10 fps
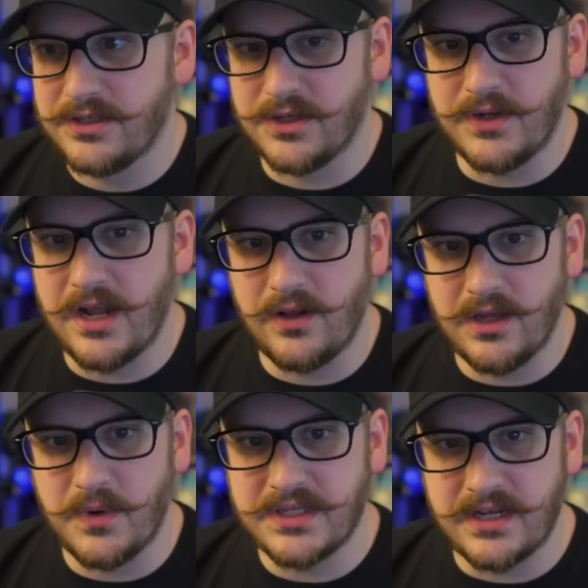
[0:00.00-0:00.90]
So not only
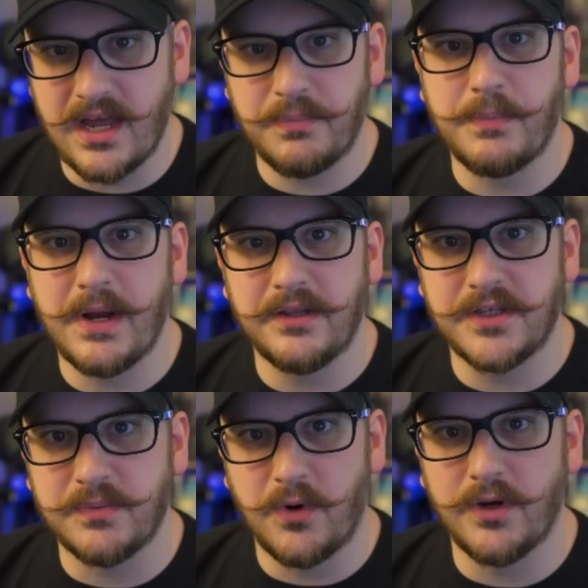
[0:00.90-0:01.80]
was I not prepared
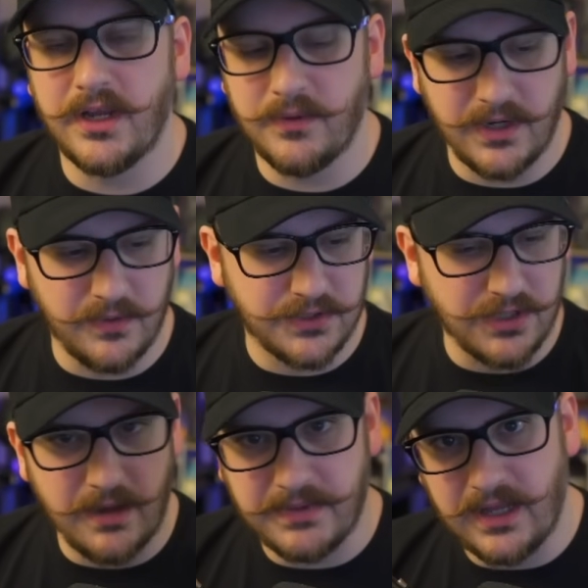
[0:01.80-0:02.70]
this morning when it was
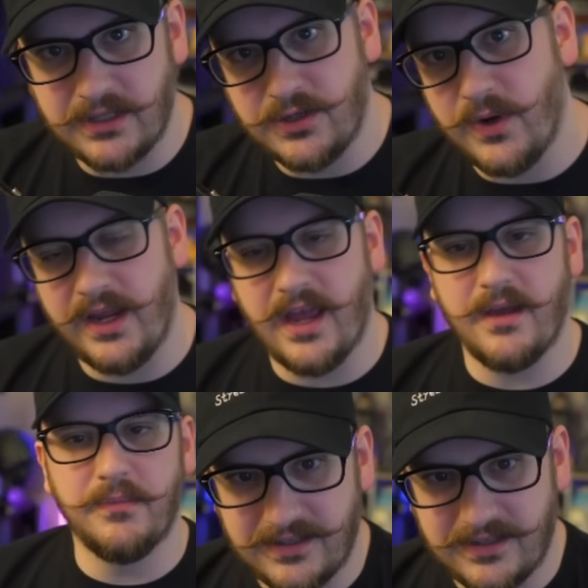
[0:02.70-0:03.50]
dropped at like 2 a.m.